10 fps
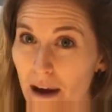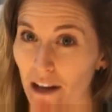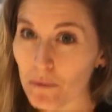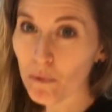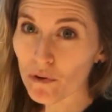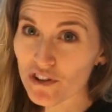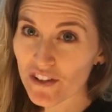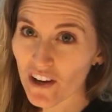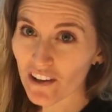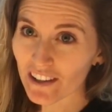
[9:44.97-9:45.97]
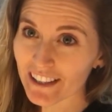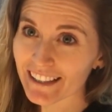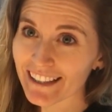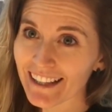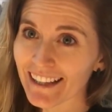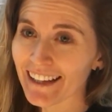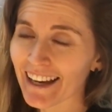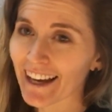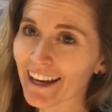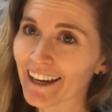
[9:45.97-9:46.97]
backer boards on
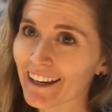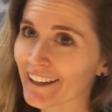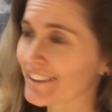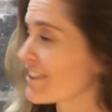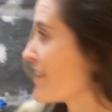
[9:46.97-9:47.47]
and